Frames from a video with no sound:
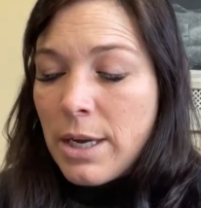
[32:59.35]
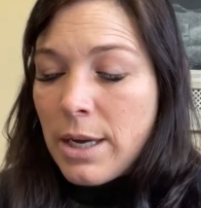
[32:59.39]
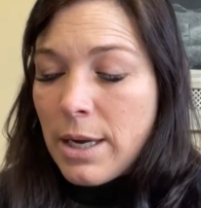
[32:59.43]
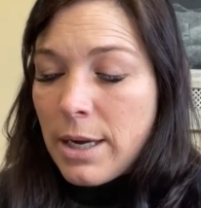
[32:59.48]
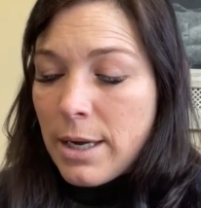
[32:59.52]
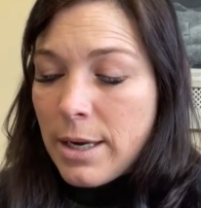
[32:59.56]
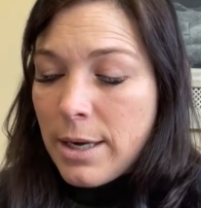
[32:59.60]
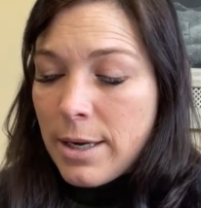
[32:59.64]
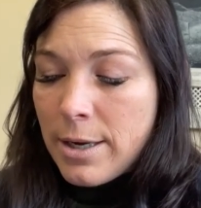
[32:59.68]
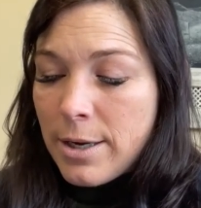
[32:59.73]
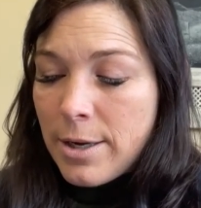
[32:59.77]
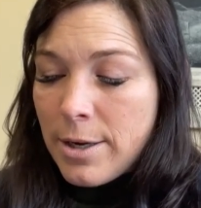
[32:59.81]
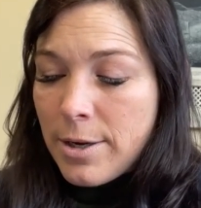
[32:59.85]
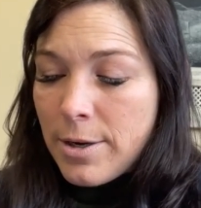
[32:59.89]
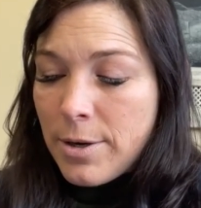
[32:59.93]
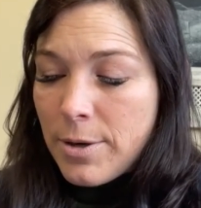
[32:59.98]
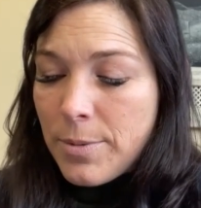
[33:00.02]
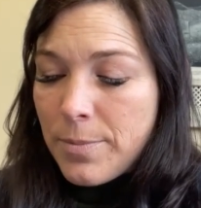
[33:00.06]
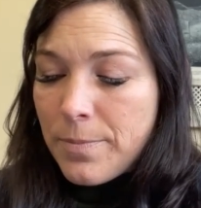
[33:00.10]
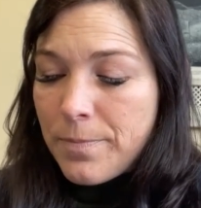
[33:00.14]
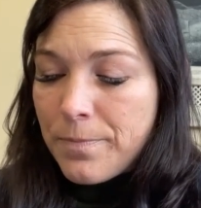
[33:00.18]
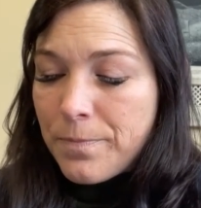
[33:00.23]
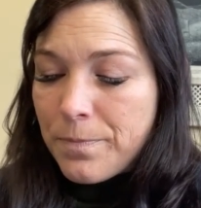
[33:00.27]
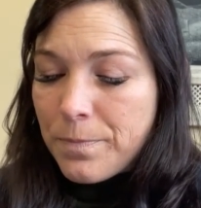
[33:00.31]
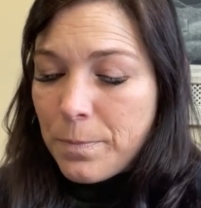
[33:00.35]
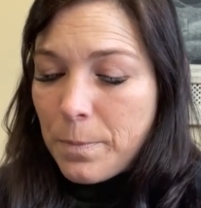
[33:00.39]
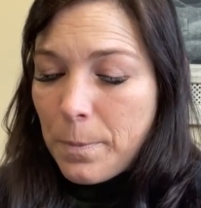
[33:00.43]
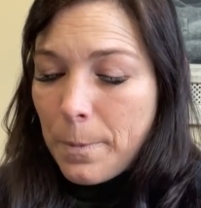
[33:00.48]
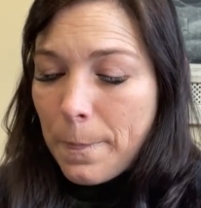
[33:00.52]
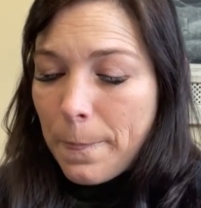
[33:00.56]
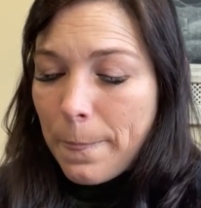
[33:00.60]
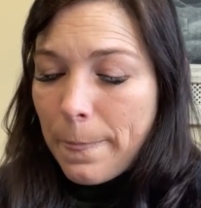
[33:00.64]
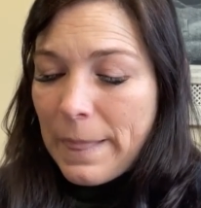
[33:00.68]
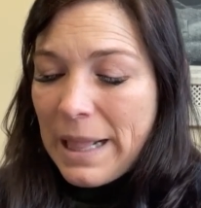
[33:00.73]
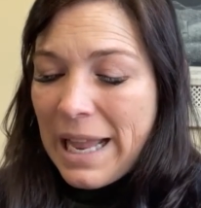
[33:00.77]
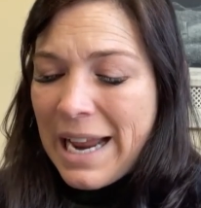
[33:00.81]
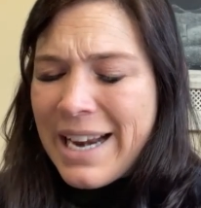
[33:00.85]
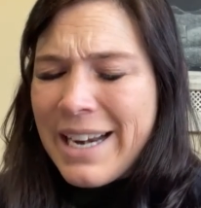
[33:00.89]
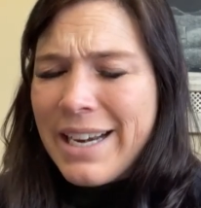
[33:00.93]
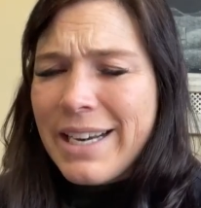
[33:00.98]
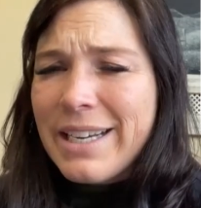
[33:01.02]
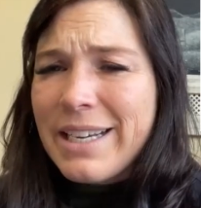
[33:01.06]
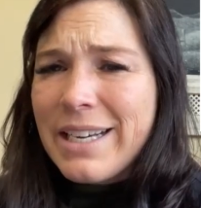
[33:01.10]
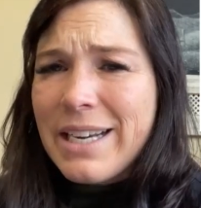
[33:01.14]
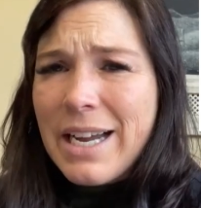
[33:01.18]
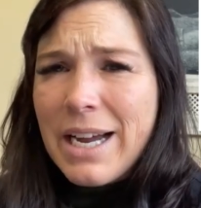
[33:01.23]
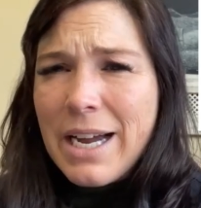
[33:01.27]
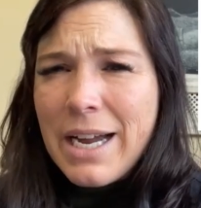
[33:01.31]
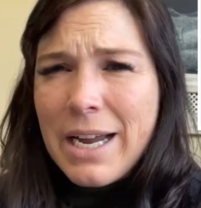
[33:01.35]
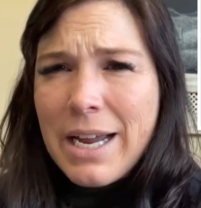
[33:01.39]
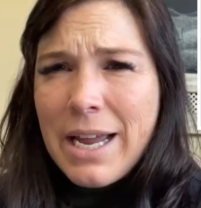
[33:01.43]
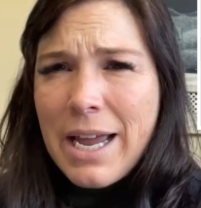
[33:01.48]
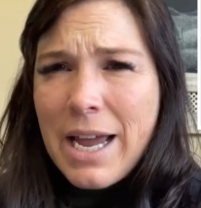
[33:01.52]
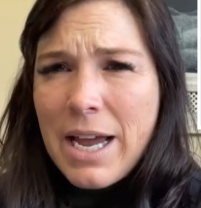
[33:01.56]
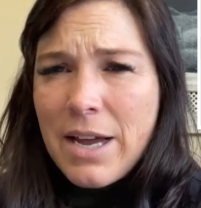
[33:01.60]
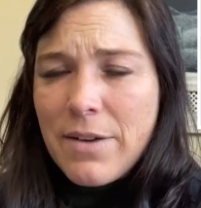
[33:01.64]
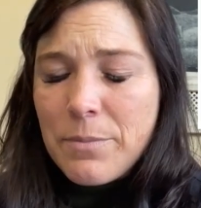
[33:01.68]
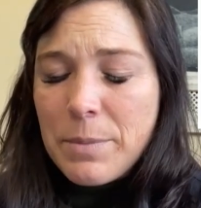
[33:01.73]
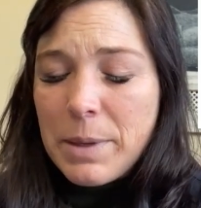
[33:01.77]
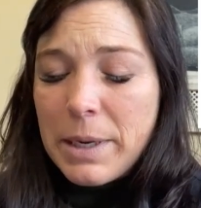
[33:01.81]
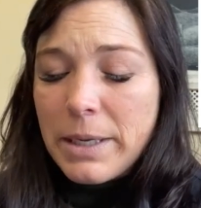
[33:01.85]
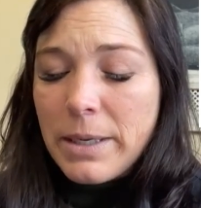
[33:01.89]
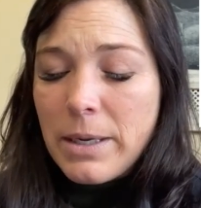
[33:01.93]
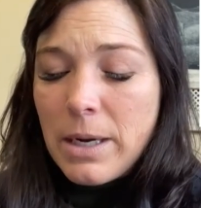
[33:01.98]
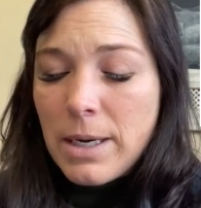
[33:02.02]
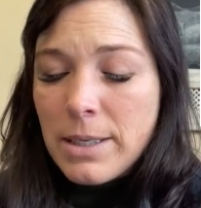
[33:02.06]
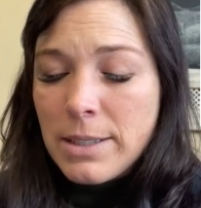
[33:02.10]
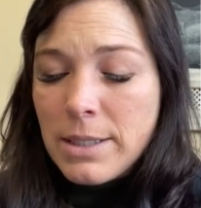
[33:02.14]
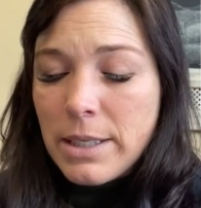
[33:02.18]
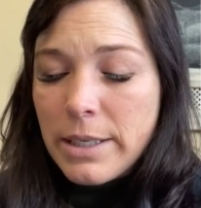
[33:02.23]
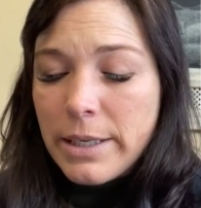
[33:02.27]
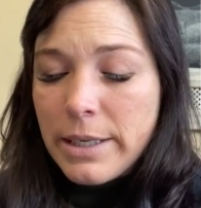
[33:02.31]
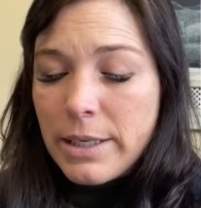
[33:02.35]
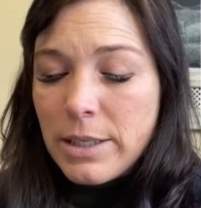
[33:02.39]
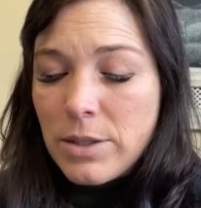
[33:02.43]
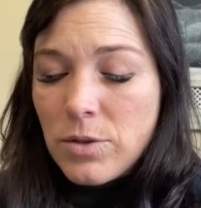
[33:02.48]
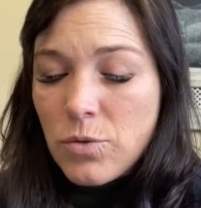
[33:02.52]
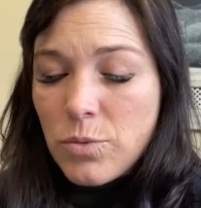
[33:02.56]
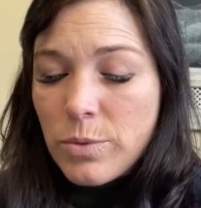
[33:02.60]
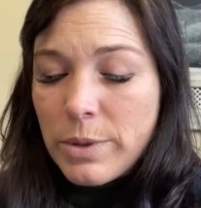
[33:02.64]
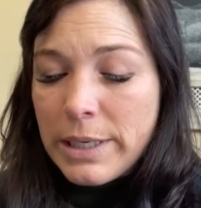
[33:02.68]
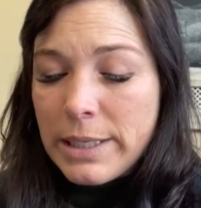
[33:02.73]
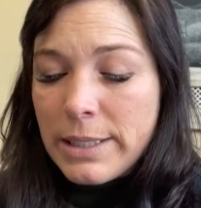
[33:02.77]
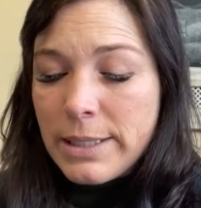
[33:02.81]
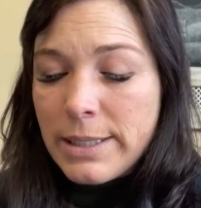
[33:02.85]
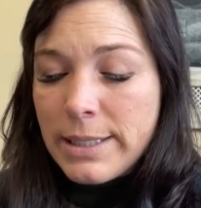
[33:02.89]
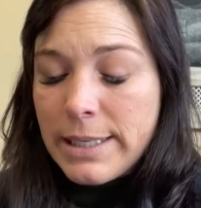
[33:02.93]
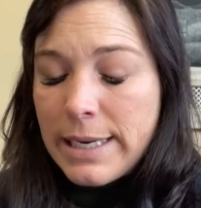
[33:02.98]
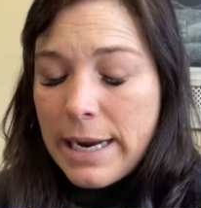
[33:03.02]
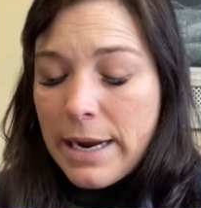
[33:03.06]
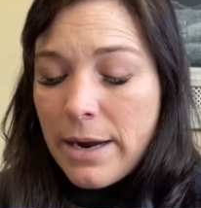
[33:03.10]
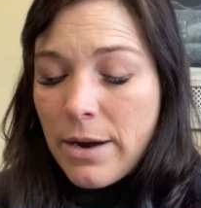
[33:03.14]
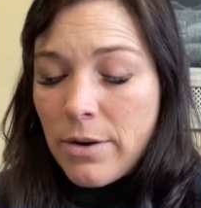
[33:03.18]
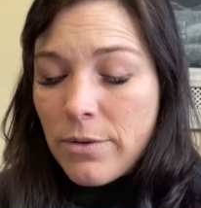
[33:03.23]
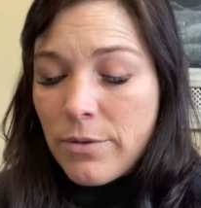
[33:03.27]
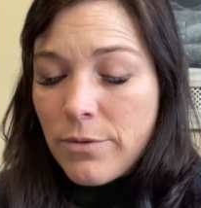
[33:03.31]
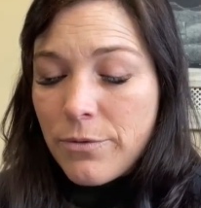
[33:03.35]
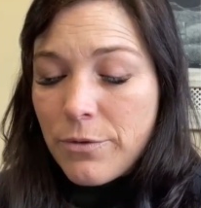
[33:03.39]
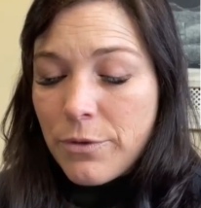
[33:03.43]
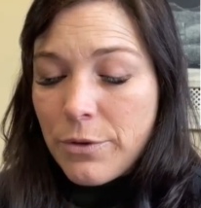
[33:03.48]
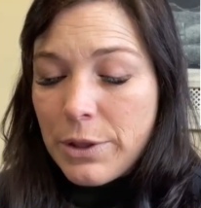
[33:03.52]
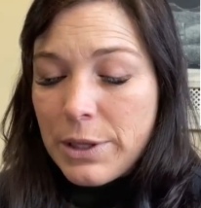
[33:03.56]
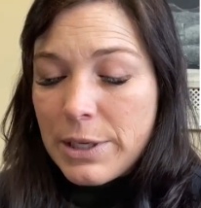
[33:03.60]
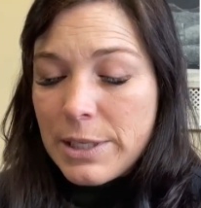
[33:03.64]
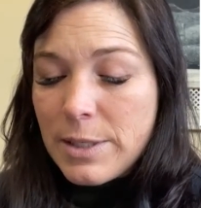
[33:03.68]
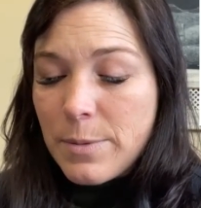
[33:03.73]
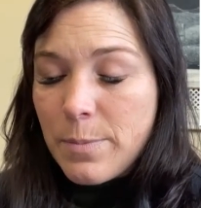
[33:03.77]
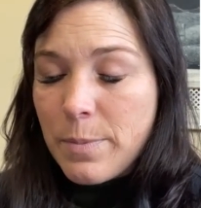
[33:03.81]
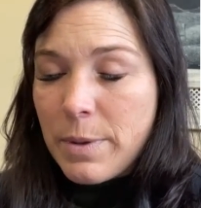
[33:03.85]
Um, I did not have my cost of goods written down for this